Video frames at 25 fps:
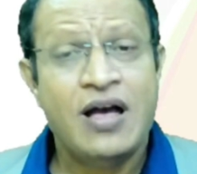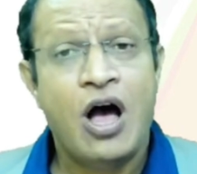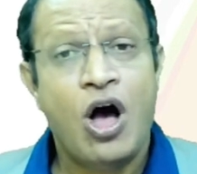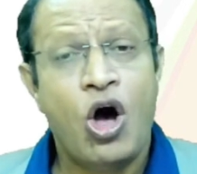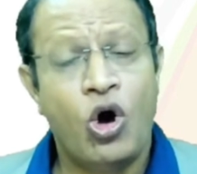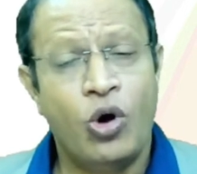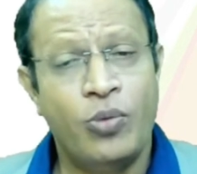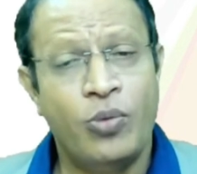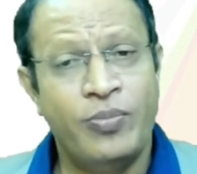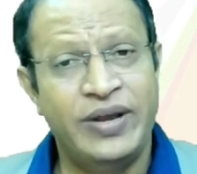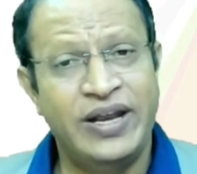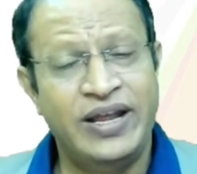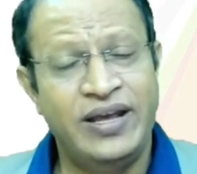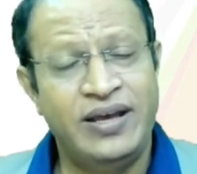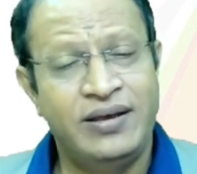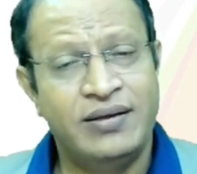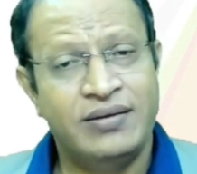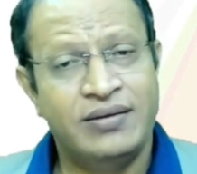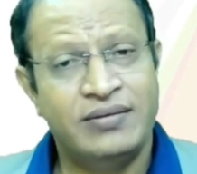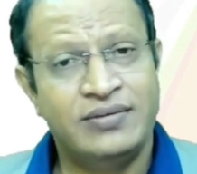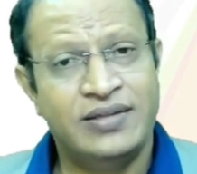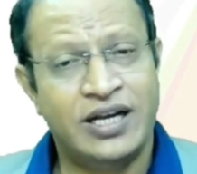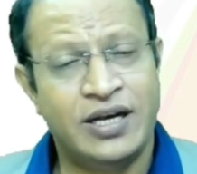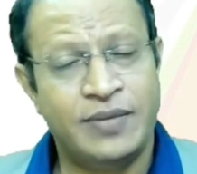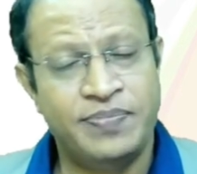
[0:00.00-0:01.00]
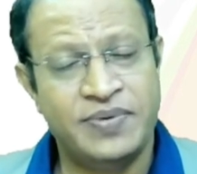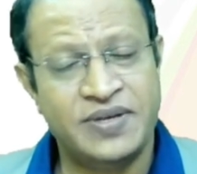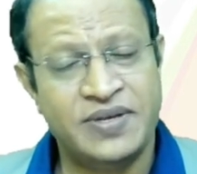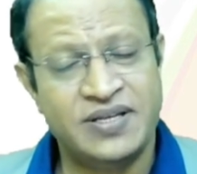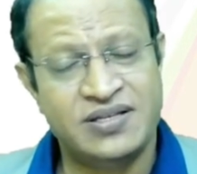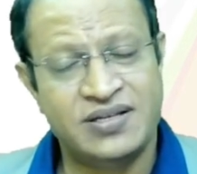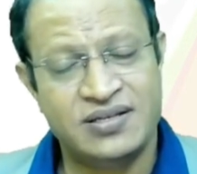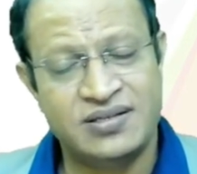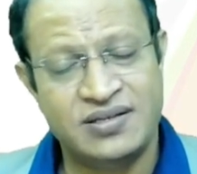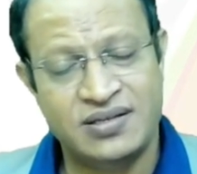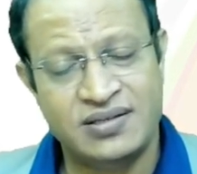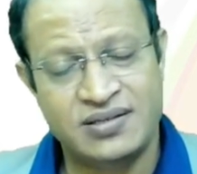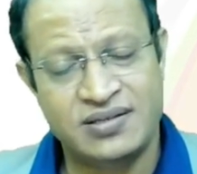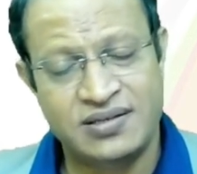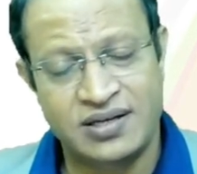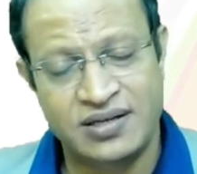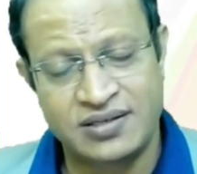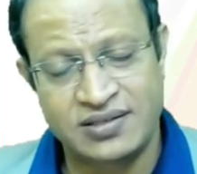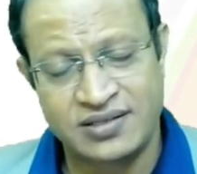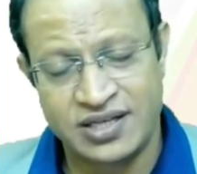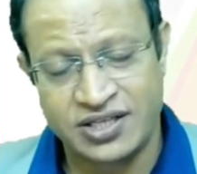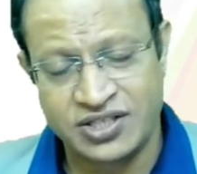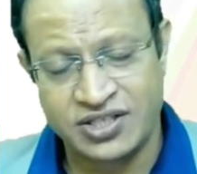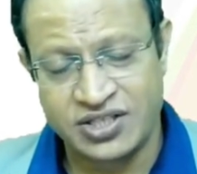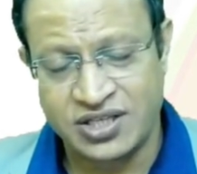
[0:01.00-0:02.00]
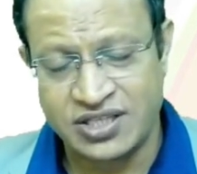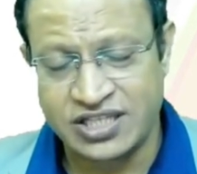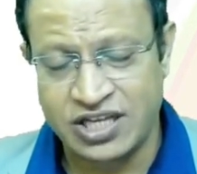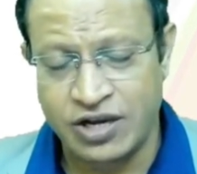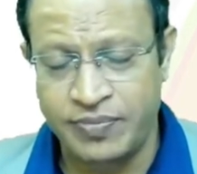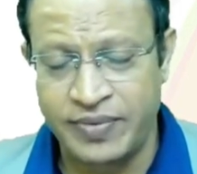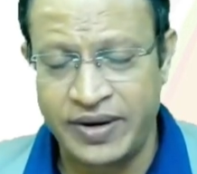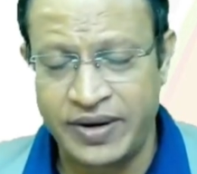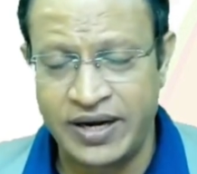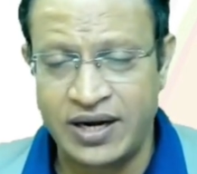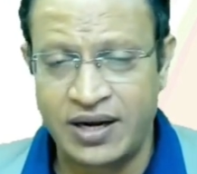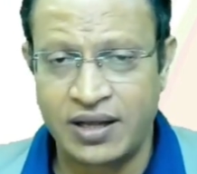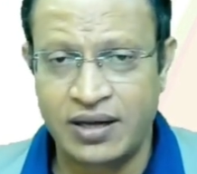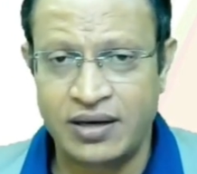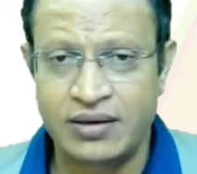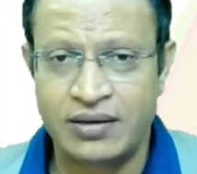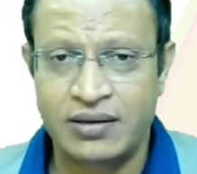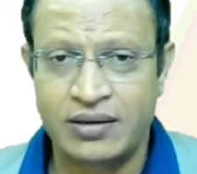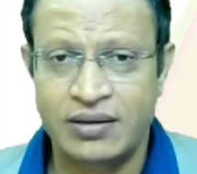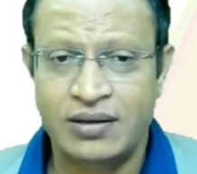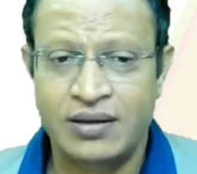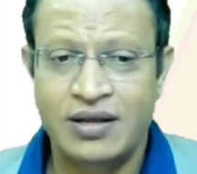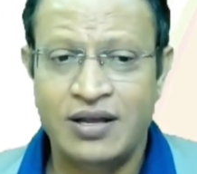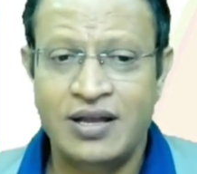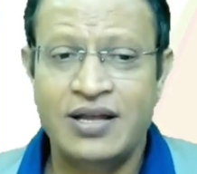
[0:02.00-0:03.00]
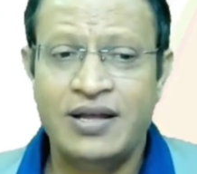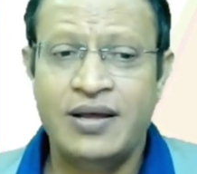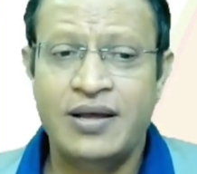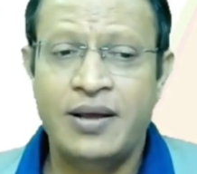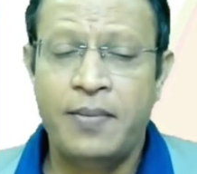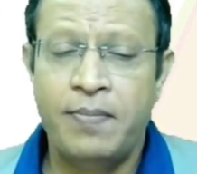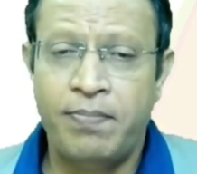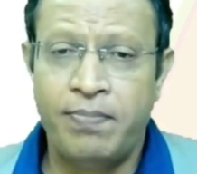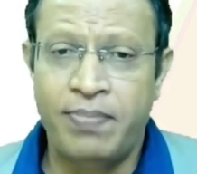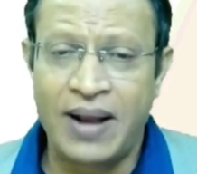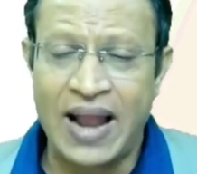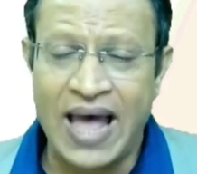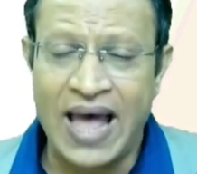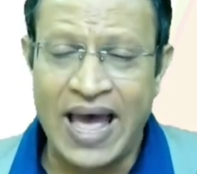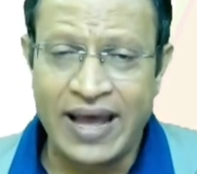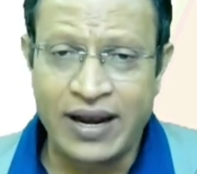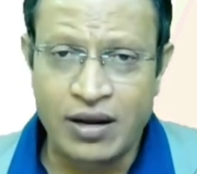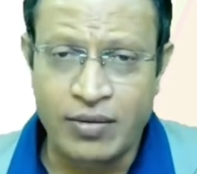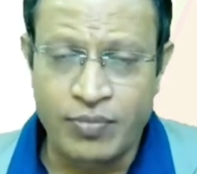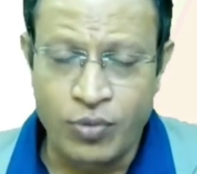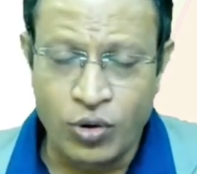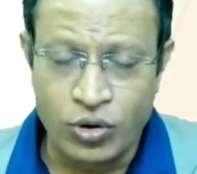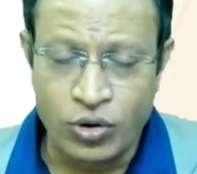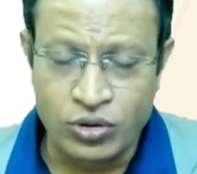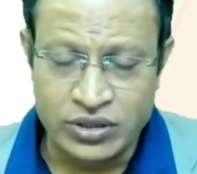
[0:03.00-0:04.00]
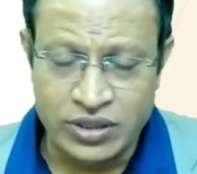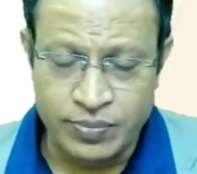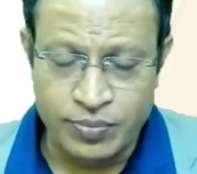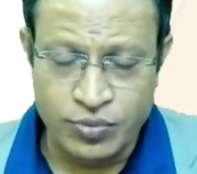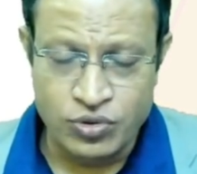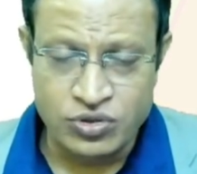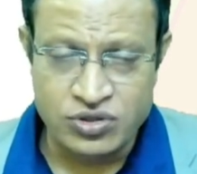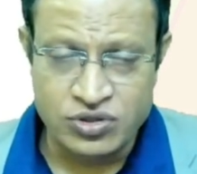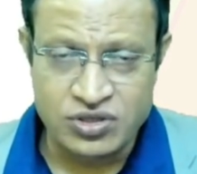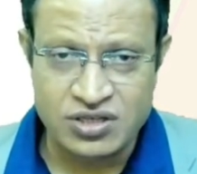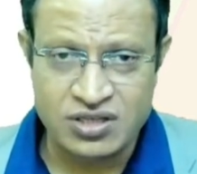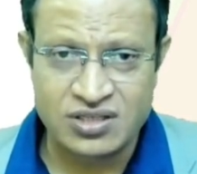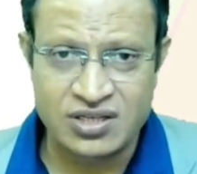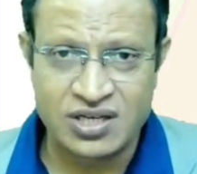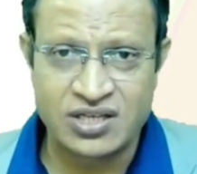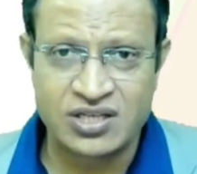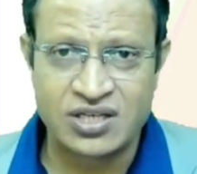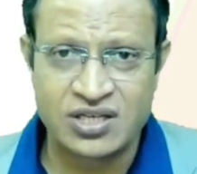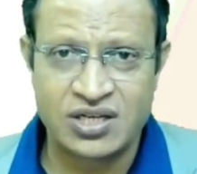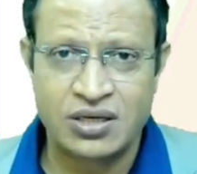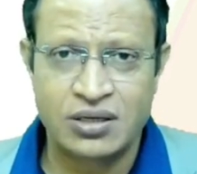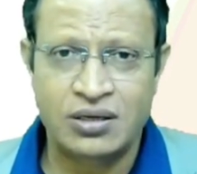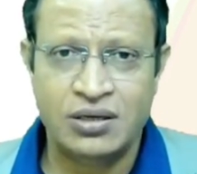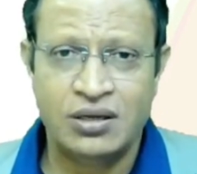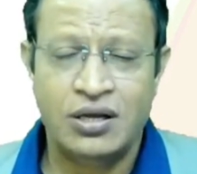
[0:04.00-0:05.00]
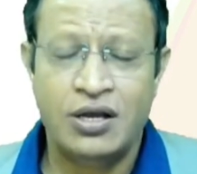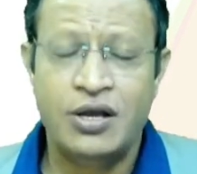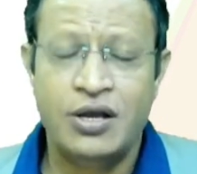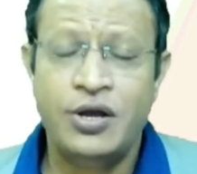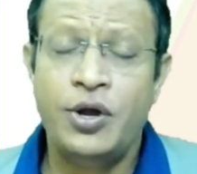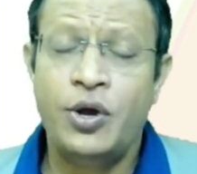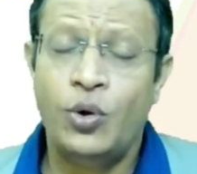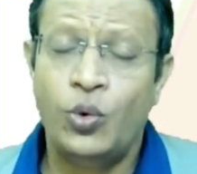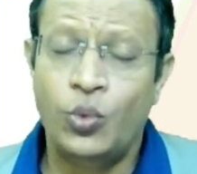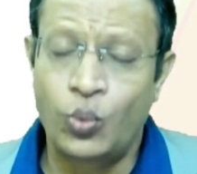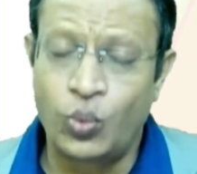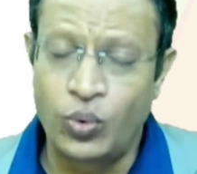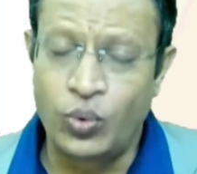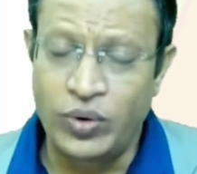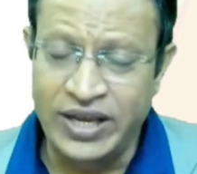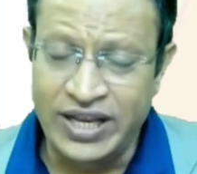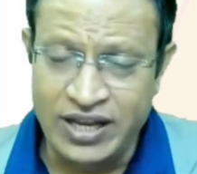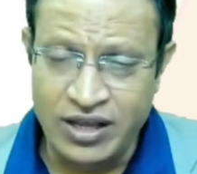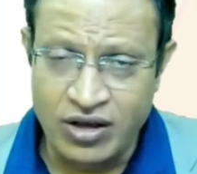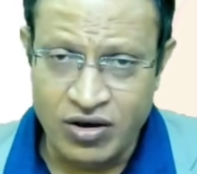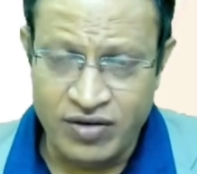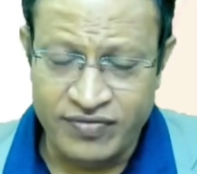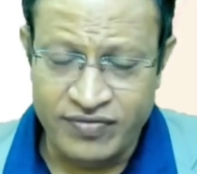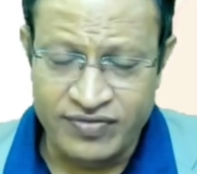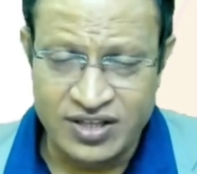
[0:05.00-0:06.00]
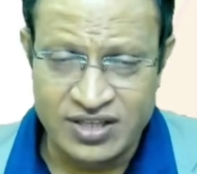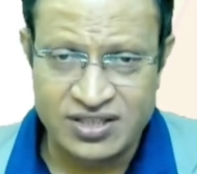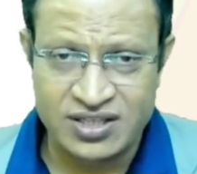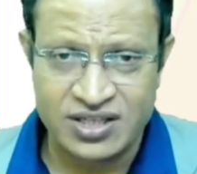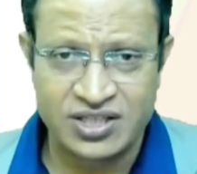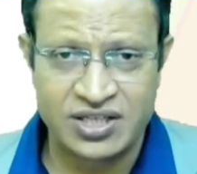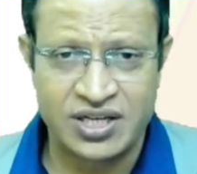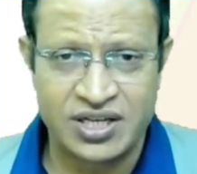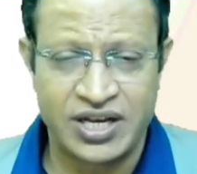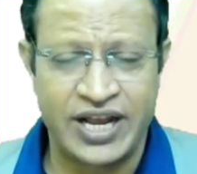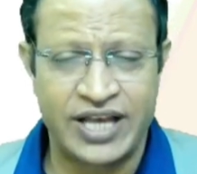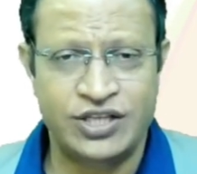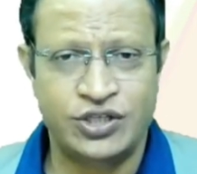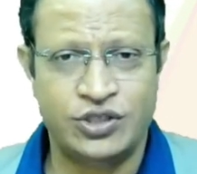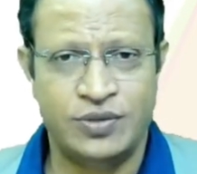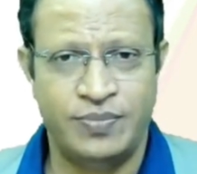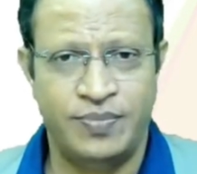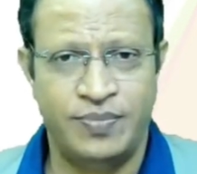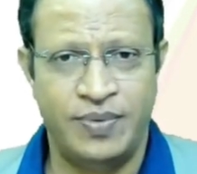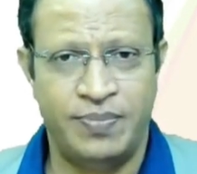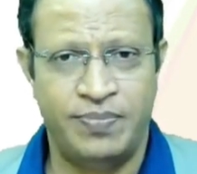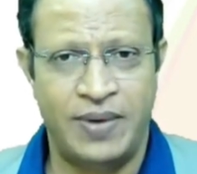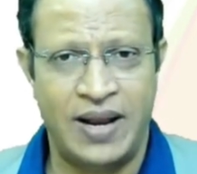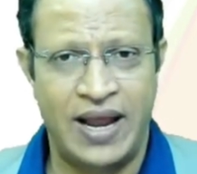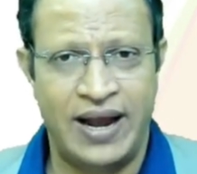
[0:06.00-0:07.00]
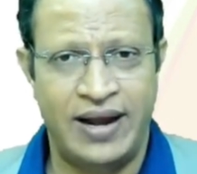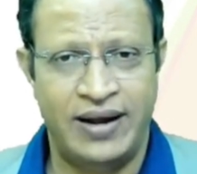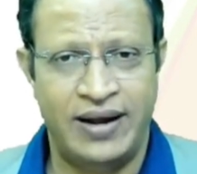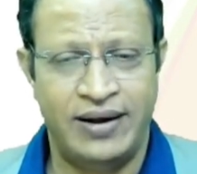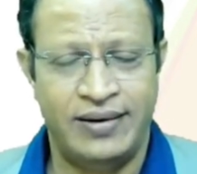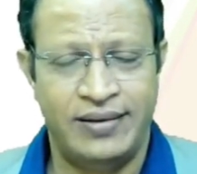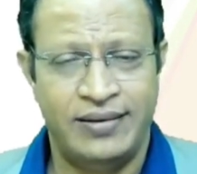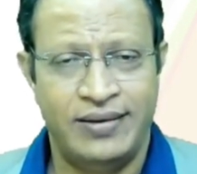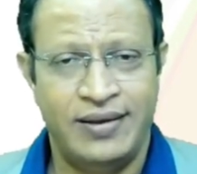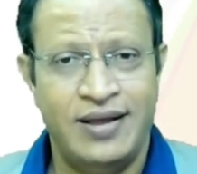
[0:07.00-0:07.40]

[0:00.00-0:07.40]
how many therapist-assisted sessions have been done, plan about the booster session, weaning of the session has to be planned.